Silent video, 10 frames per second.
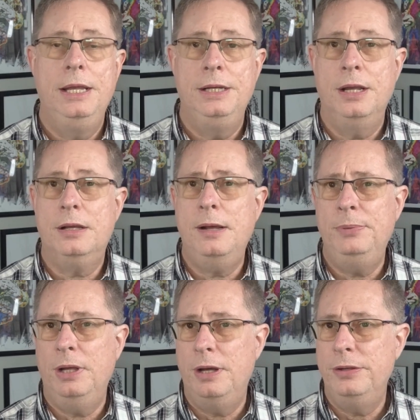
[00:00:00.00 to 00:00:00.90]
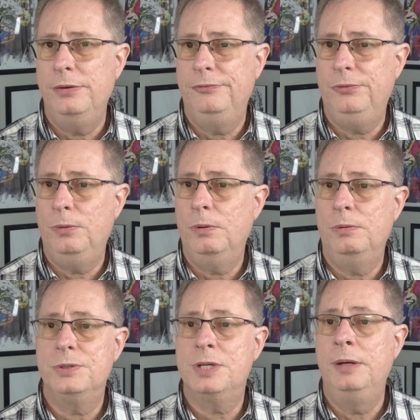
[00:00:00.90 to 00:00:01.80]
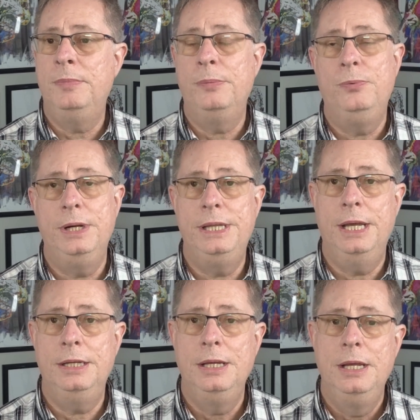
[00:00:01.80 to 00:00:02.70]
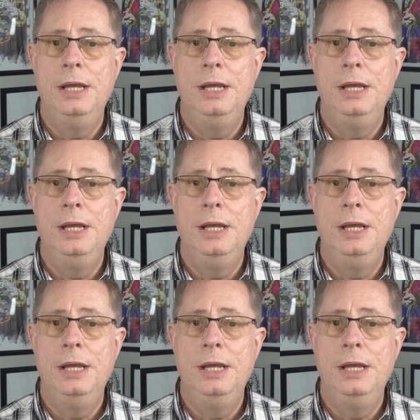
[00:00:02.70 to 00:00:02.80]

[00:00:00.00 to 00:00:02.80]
And a couple of other florals come up with it.